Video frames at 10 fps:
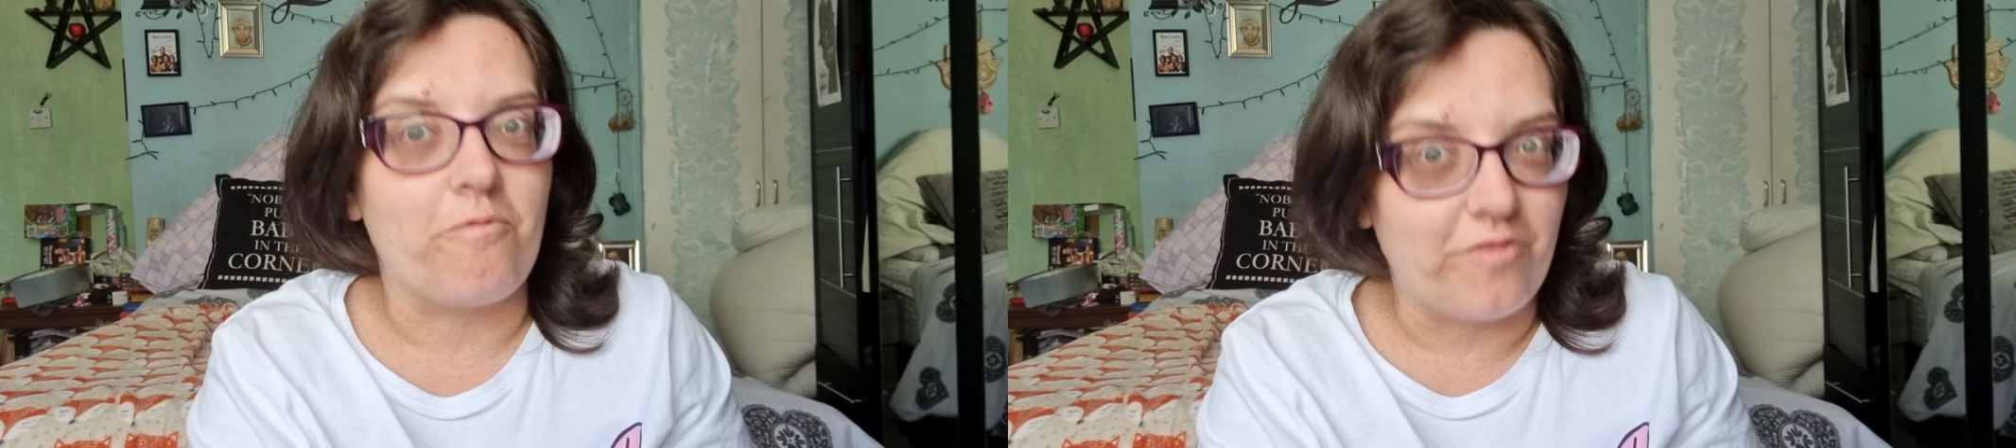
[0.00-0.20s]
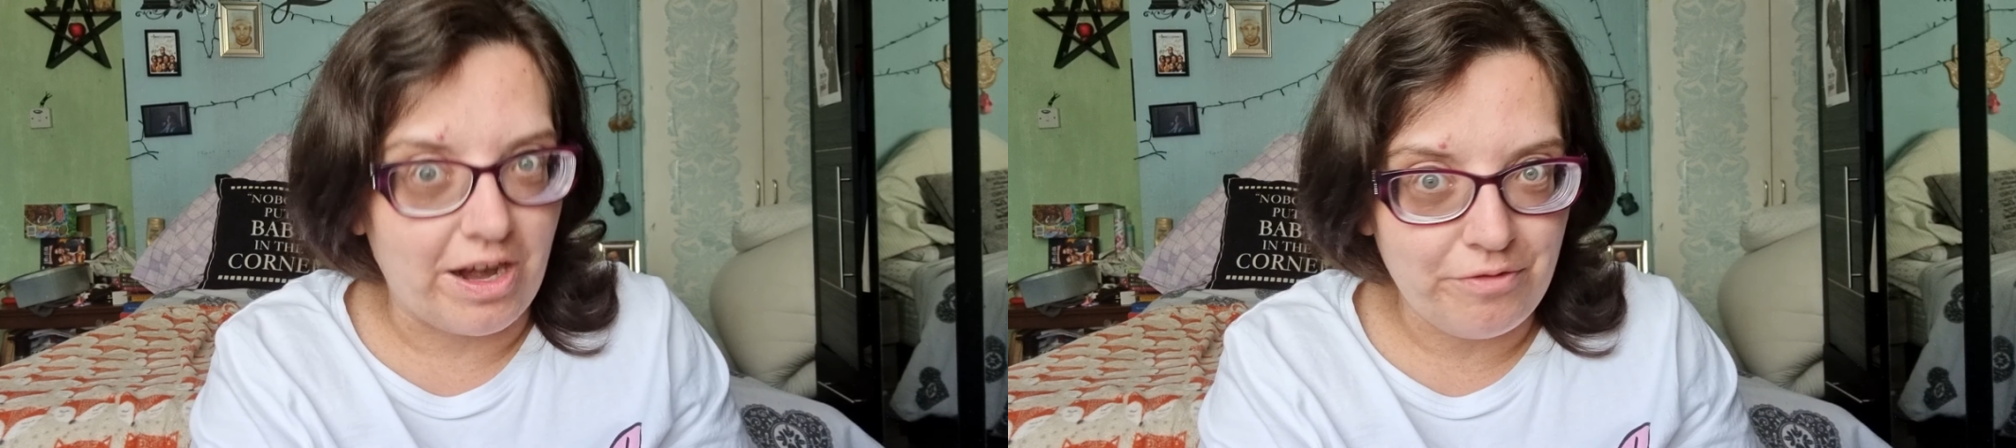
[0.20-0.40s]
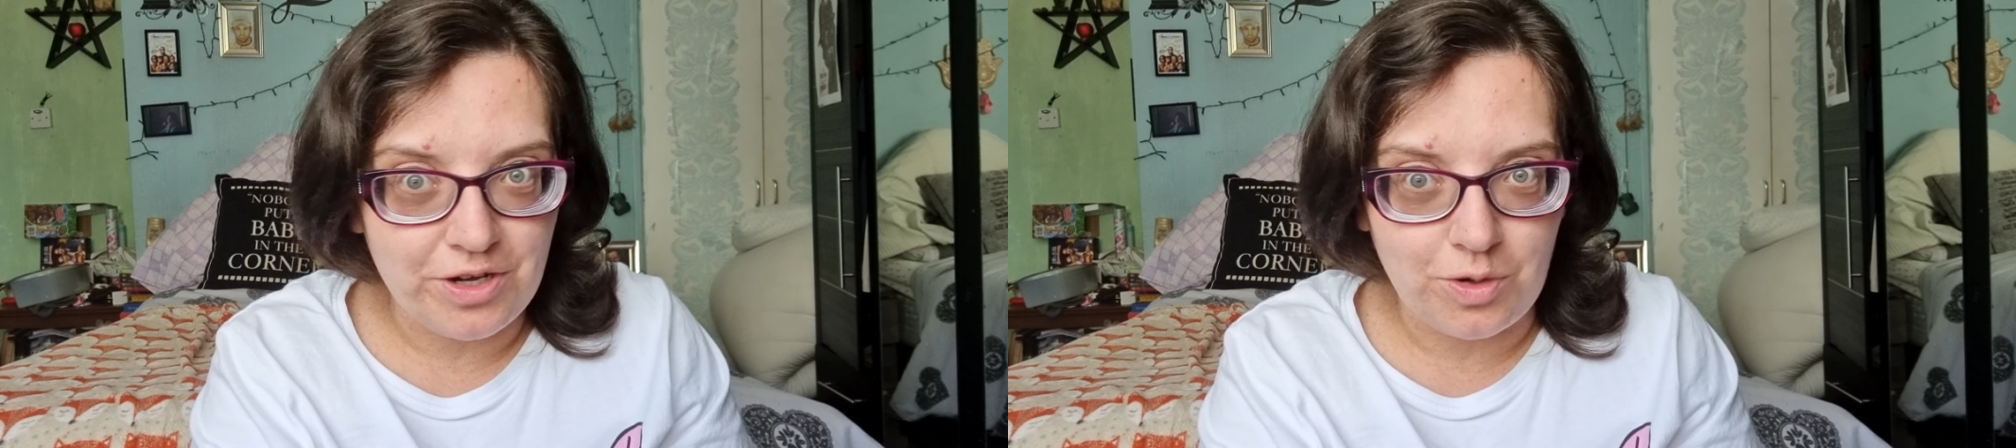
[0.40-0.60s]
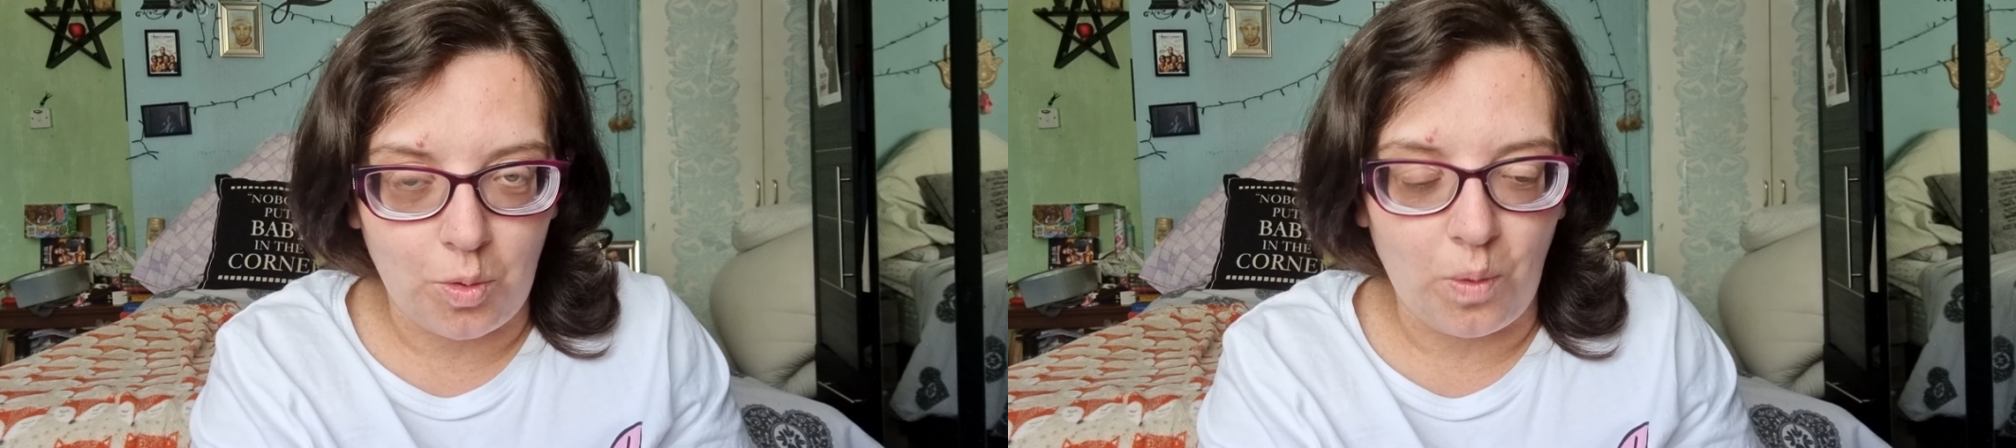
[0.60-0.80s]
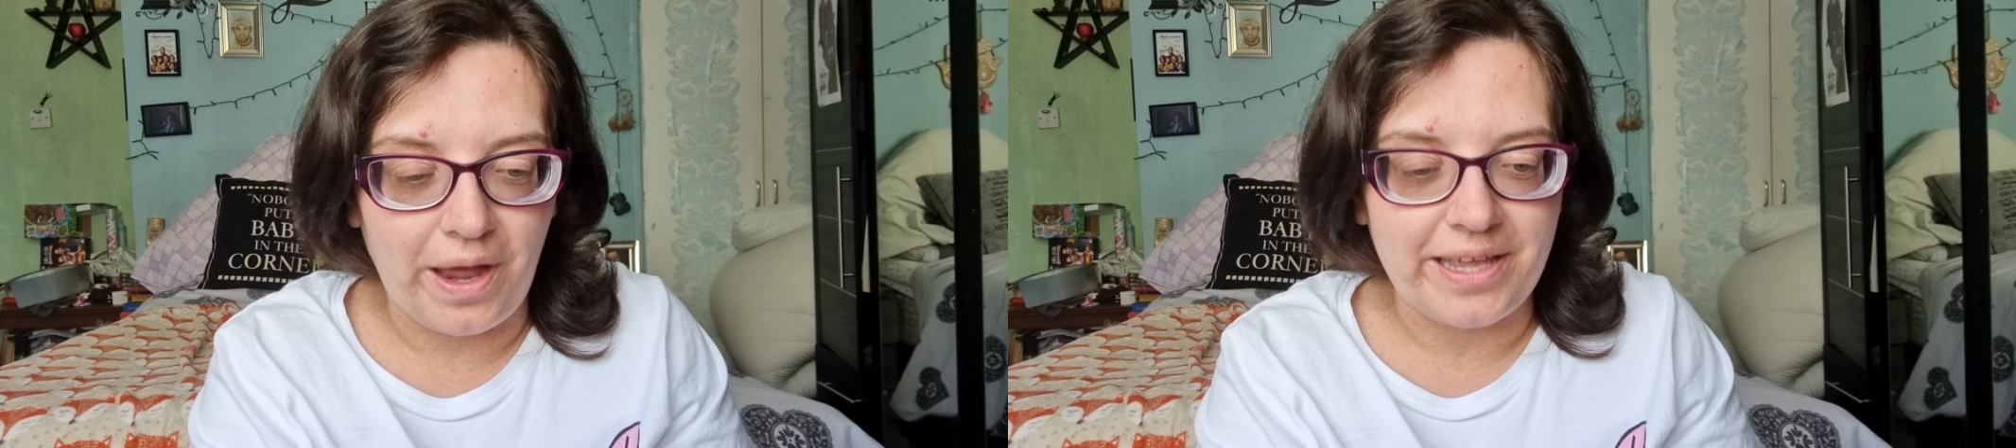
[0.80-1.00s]
very
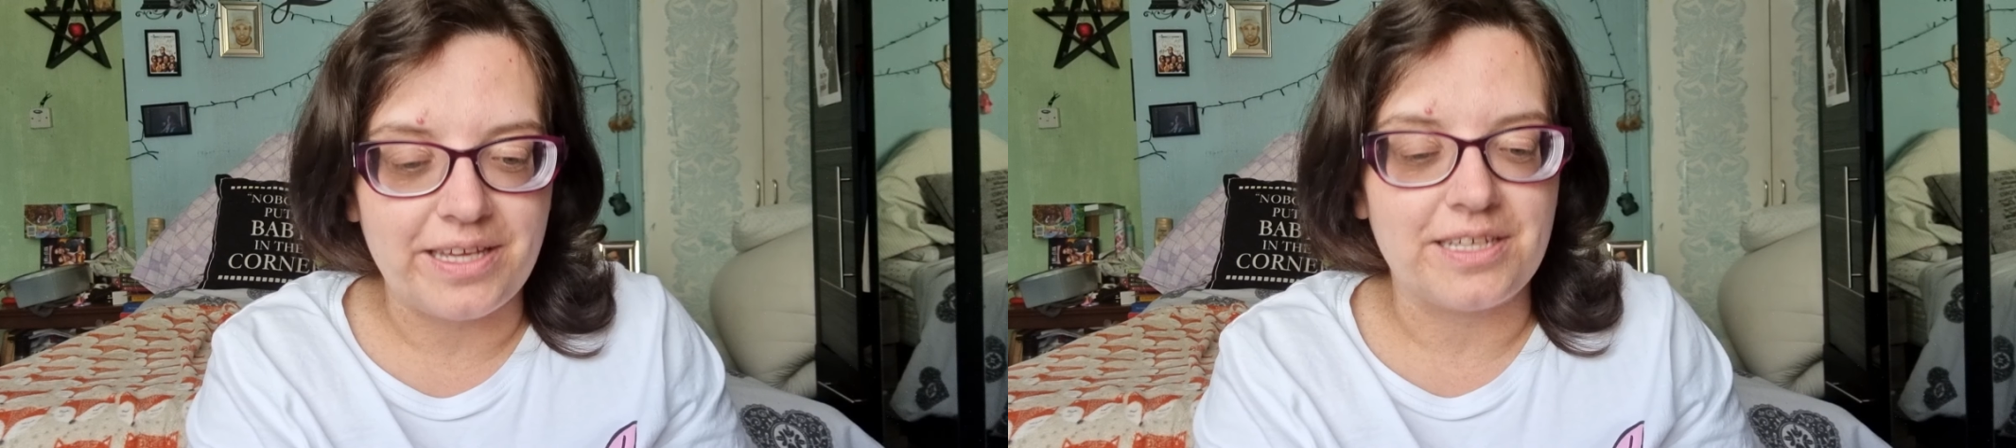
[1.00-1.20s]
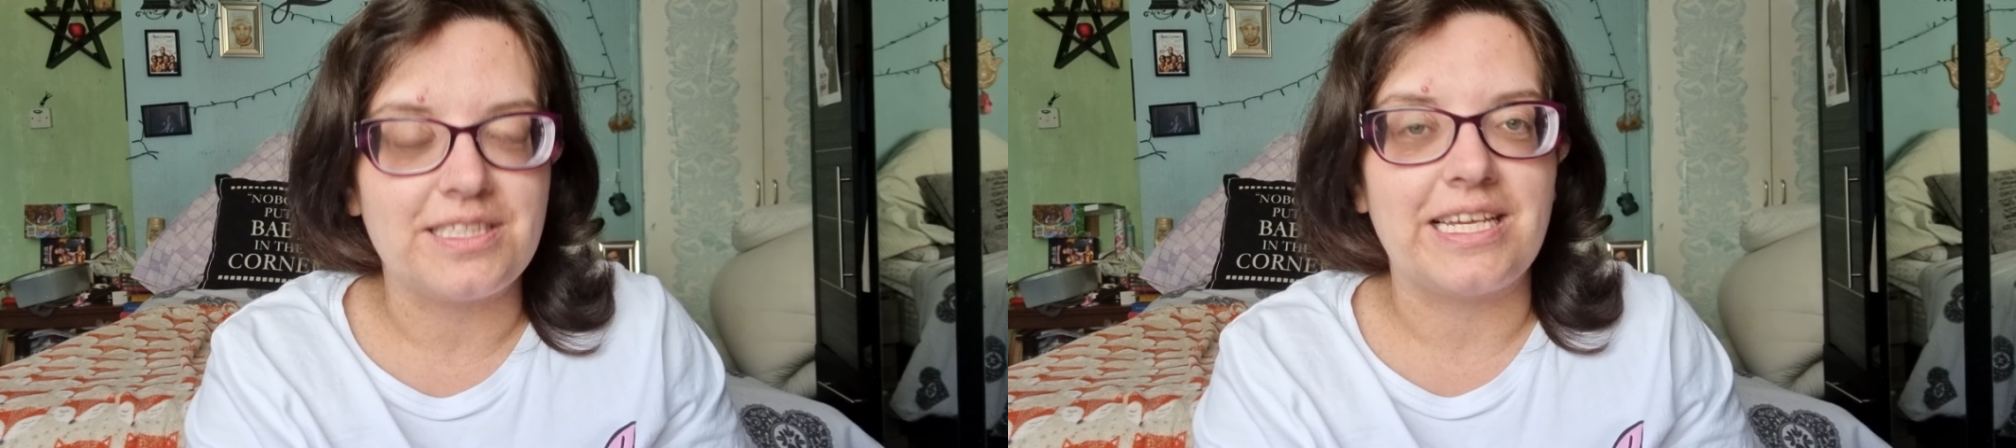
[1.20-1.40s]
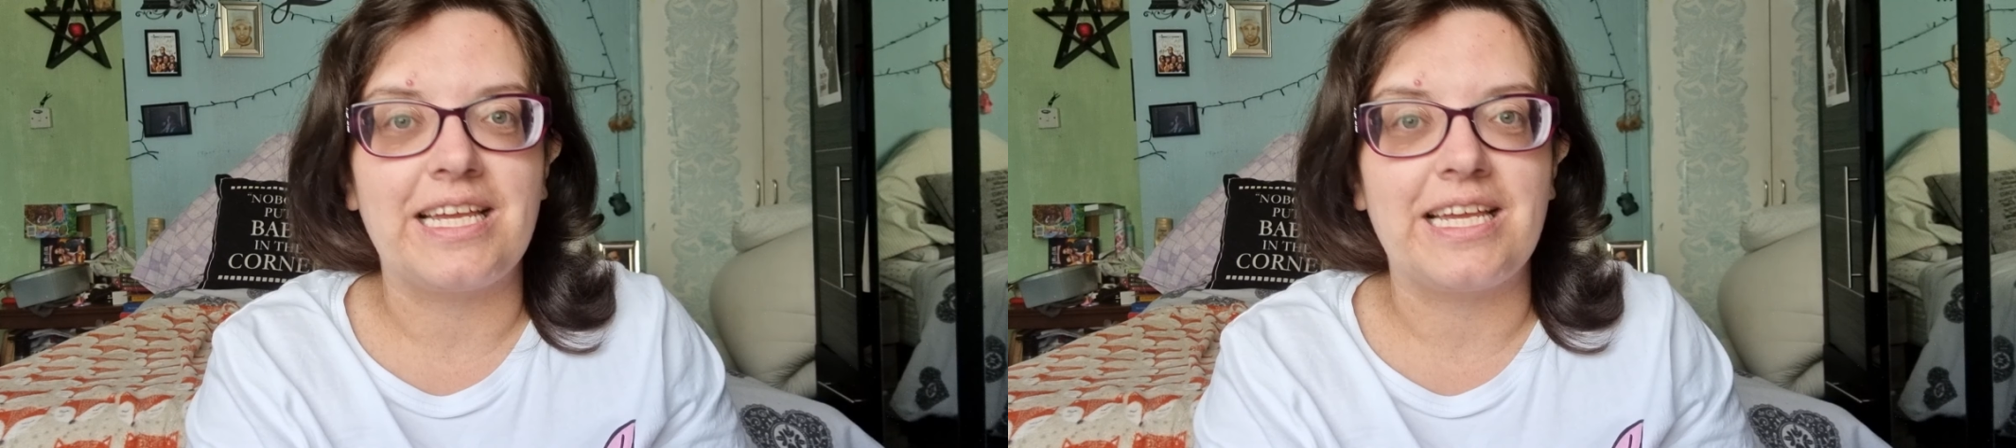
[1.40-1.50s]
quiet.